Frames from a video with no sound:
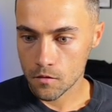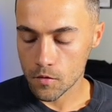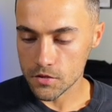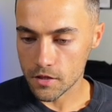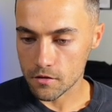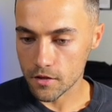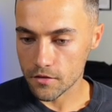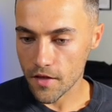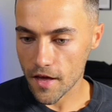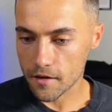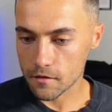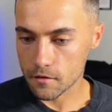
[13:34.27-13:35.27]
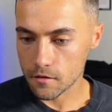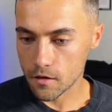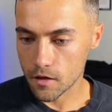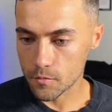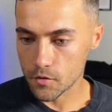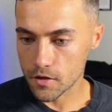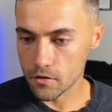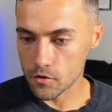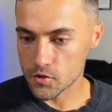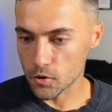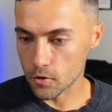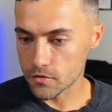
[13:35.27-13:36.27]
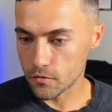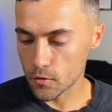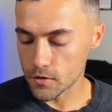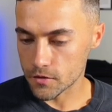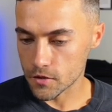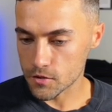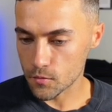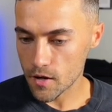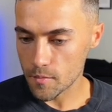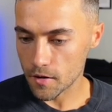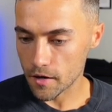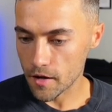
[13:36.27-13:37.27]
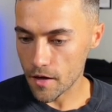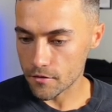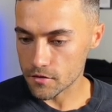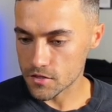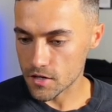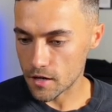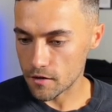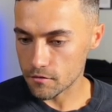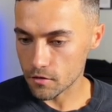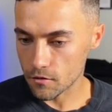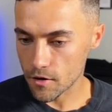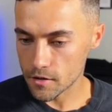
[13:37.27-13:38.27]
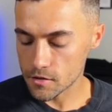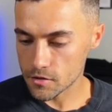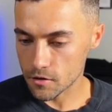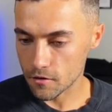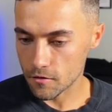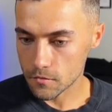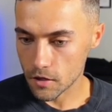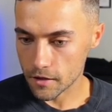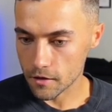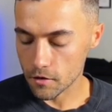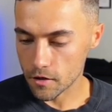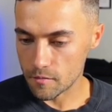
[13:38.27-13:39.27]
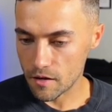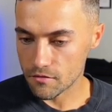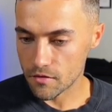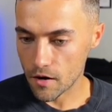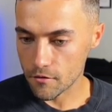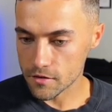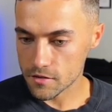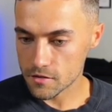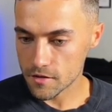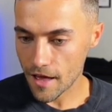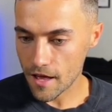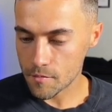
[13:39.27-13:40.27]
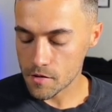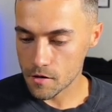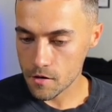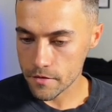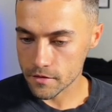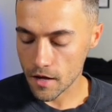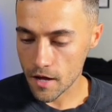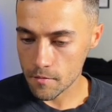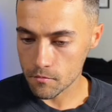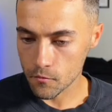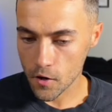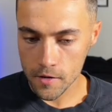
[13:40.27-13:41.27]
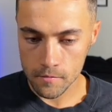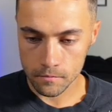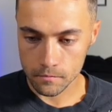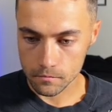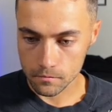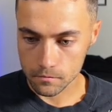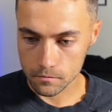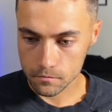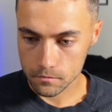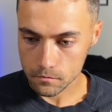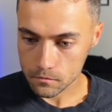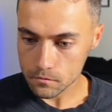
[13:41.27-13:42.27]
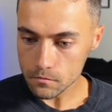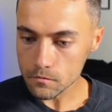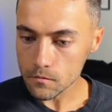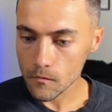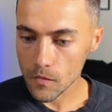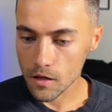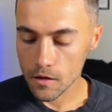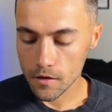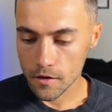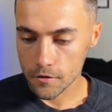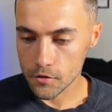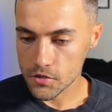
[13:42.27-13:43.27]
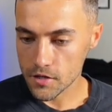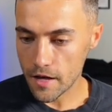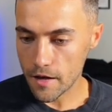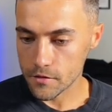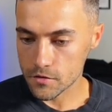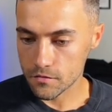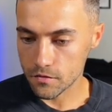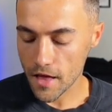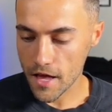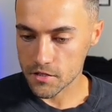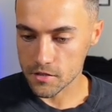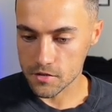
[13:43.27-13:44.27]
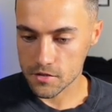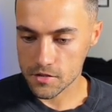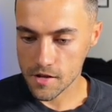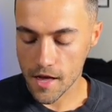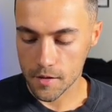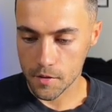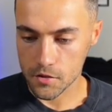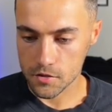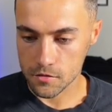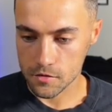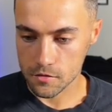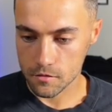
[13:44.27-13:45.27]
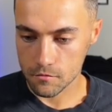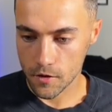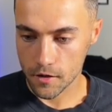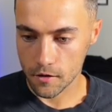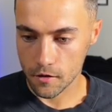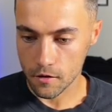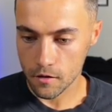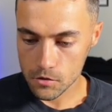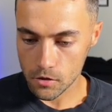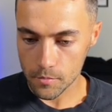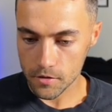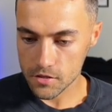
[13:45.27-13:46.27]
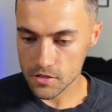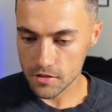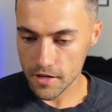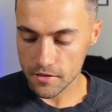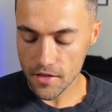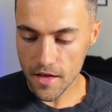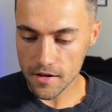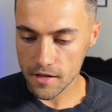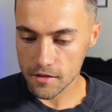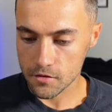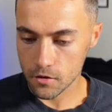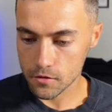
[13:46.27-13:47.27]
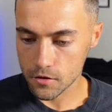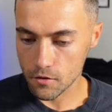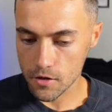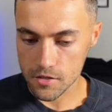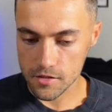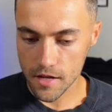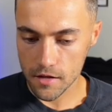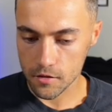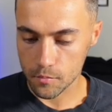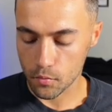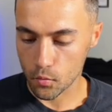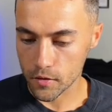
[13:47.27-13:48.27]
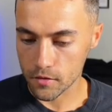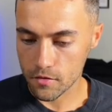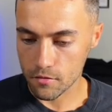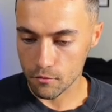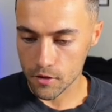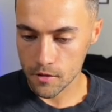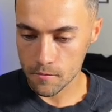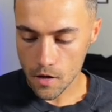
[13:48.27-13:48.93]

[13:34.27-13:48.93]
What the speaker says: Once I click that, you can either search for it this way, but I have it saved already. So I can click on my favorites tab here in the top right. And you'll see I have this flashes animation right here. So I'm gonna select that and turn the duration down to 0.3.